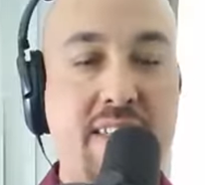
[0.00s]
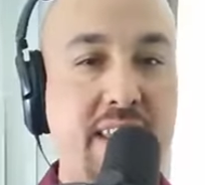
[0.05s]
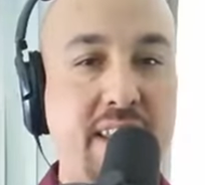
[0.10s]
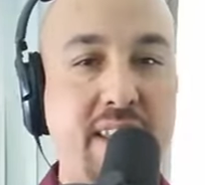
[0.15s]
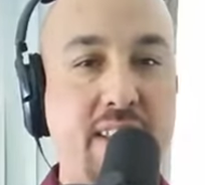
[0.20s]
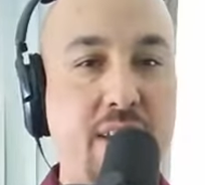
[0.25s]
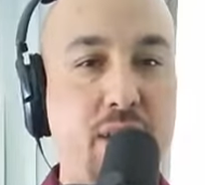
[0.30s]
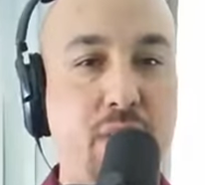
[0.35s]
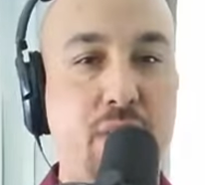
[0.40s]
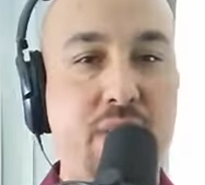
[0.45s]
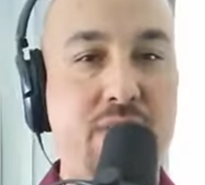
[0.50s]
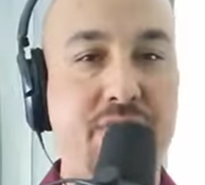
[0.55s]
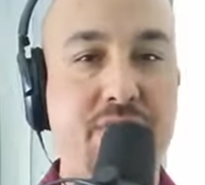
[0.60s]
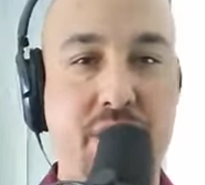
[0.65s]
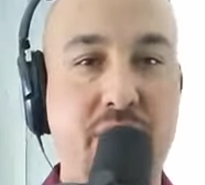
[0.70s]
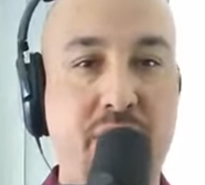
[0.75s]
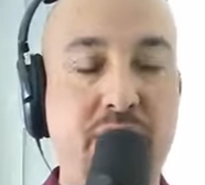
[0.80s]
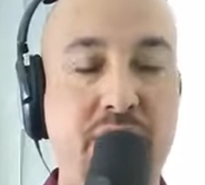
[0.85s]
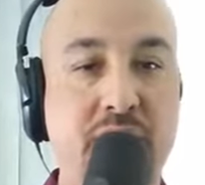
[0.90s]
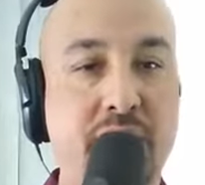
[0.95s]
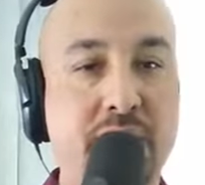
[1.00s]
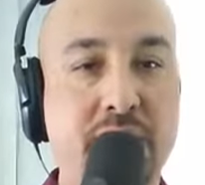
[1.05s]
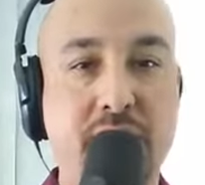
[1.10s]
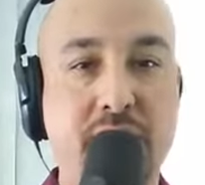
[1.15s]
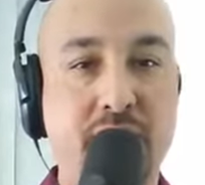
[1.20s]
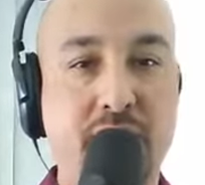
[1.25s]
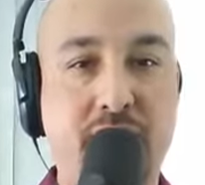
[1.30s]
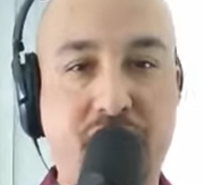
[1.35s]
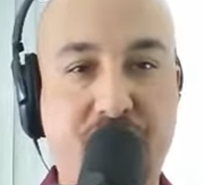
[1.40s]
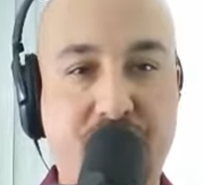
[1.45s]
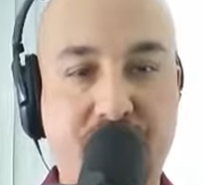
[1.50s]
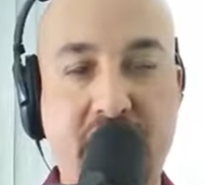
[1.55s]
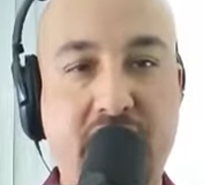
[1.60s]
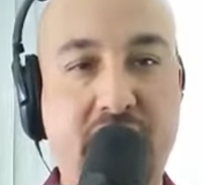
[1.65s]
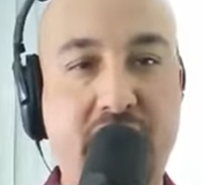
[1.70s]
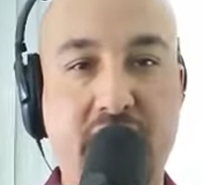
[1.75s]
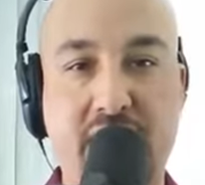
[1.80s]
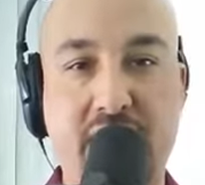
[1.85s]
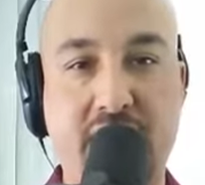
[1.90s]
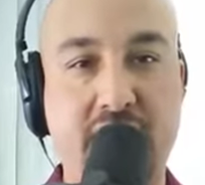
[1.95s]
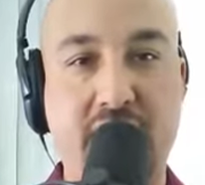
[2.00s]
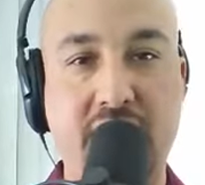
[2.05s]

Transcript: They deal with very thick and,